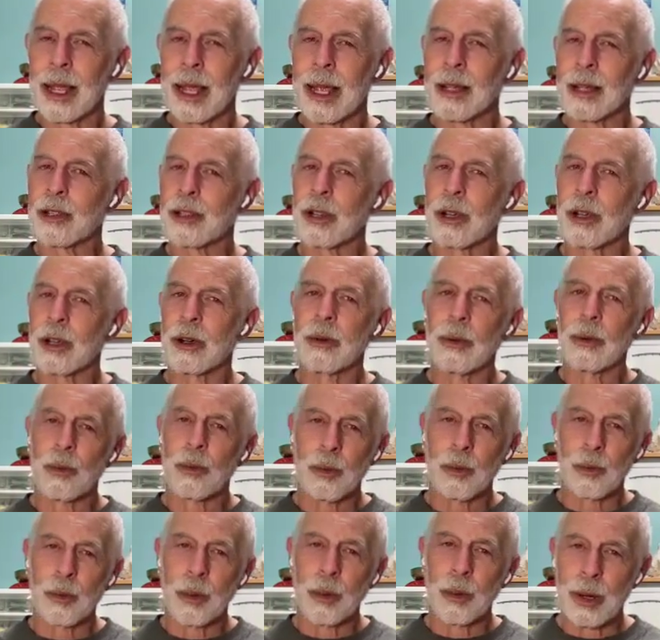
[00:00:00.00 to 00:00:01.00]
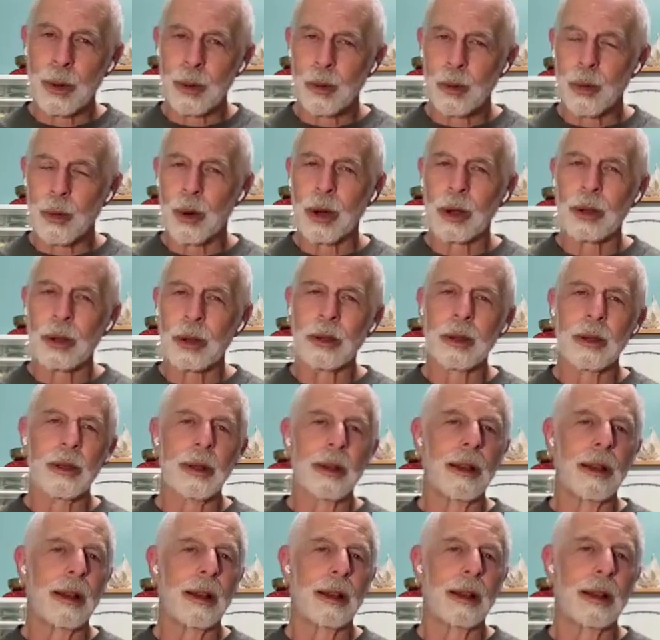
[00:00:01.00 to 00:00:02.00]
And so we worked
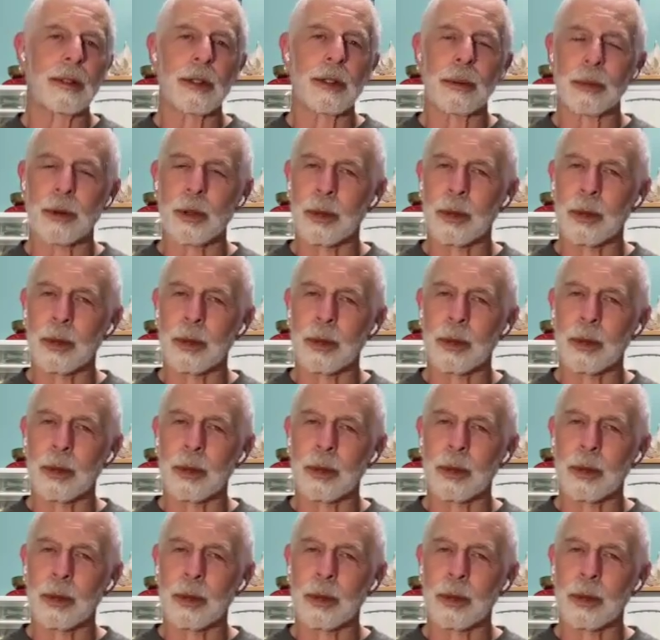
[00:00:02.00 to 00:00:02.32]
on some